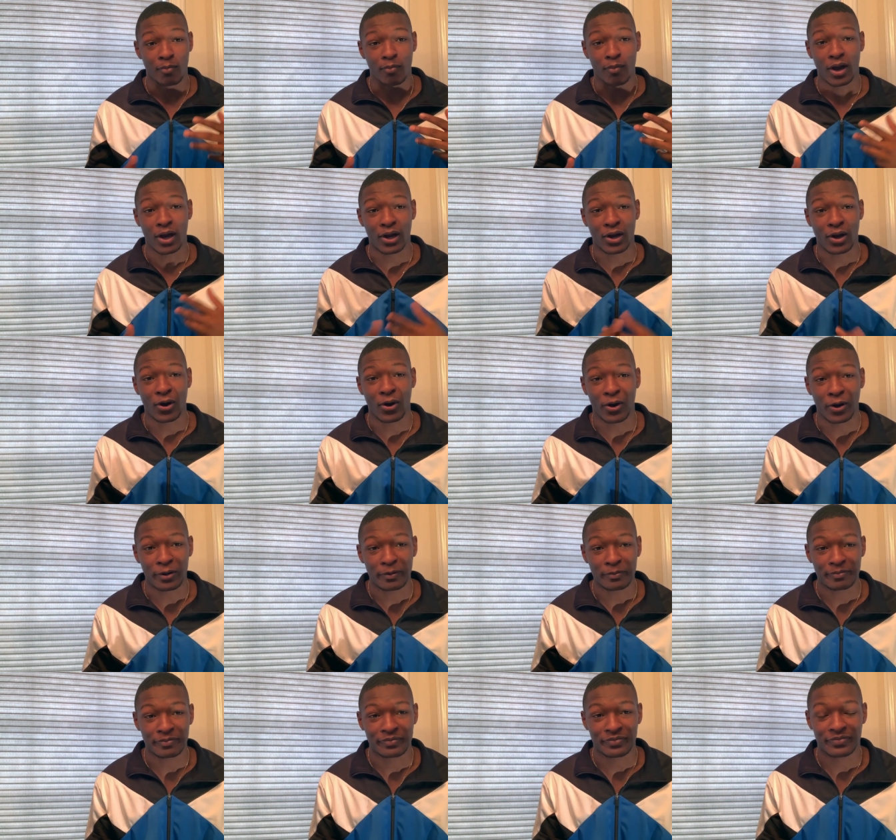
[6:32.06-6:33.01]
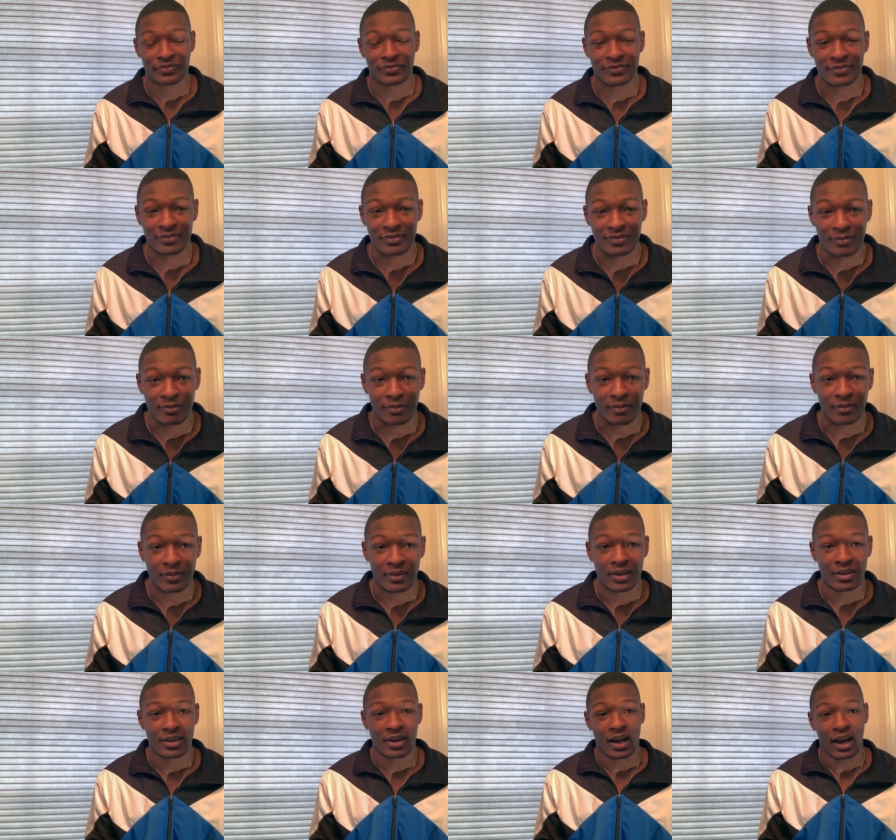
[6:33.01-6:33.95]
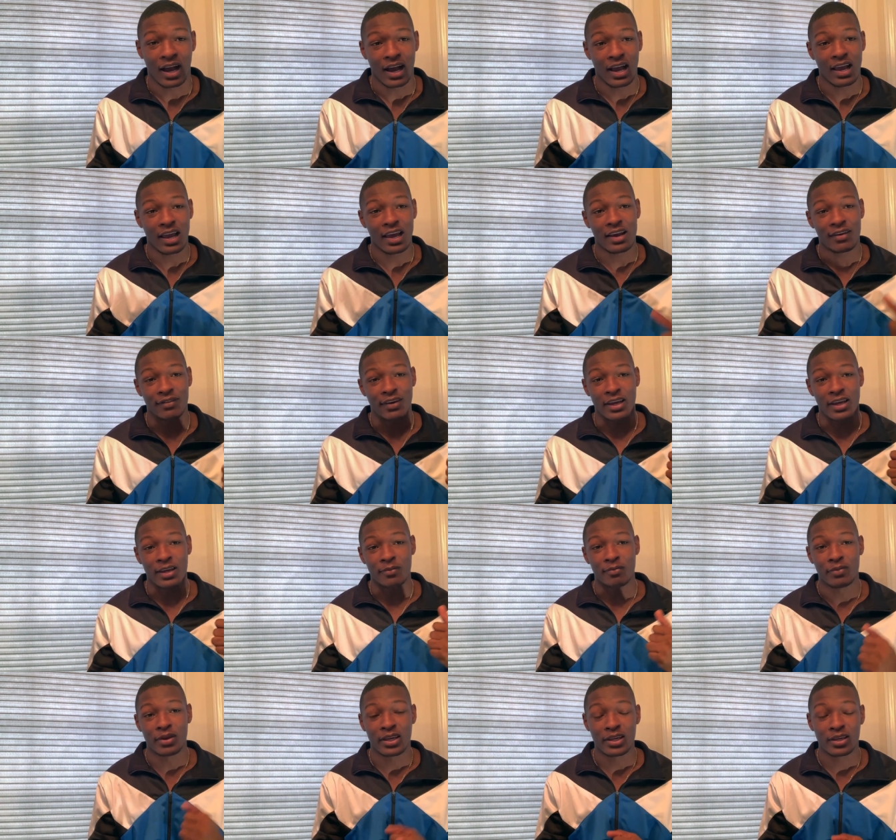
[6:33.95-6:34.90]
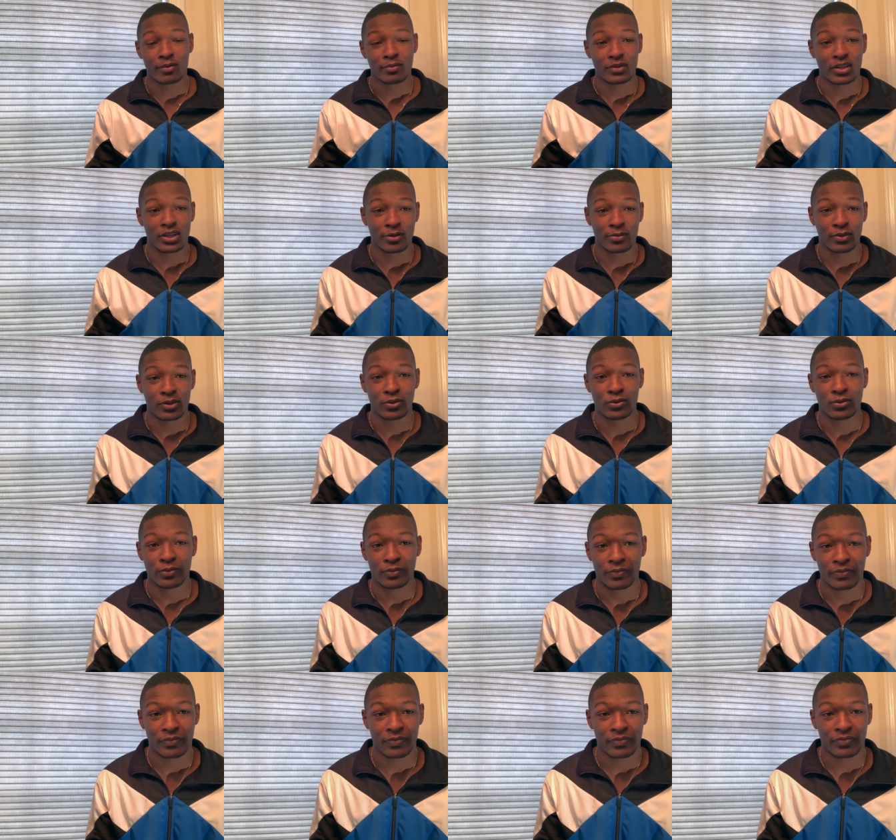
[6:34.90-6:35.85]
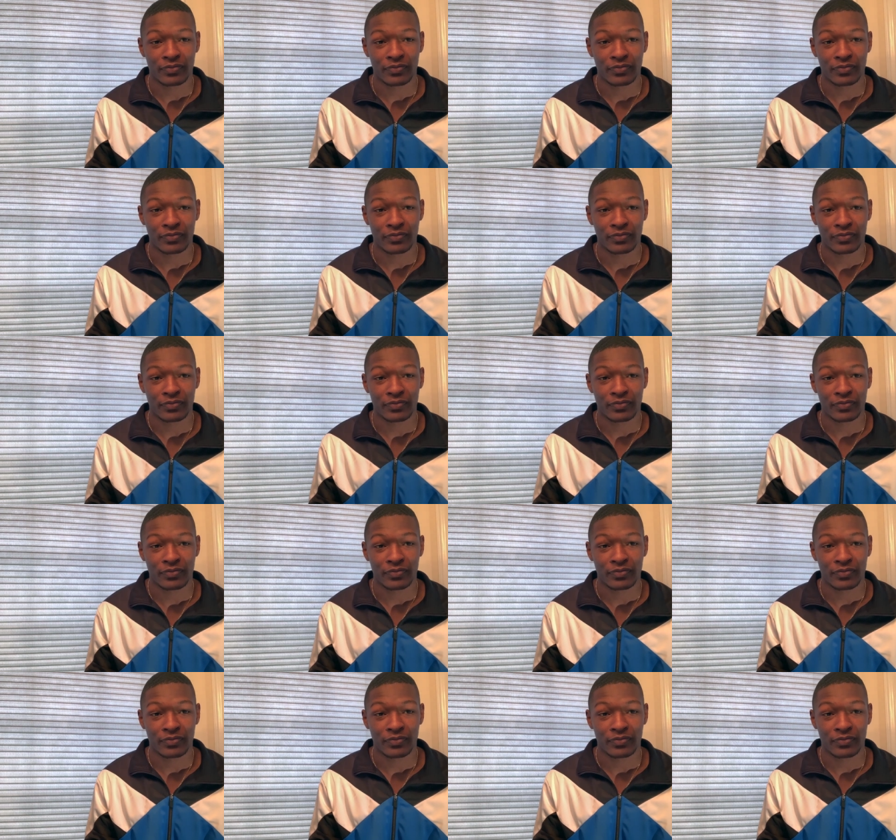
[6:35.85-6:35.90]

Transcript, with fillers: my car. I have a BMW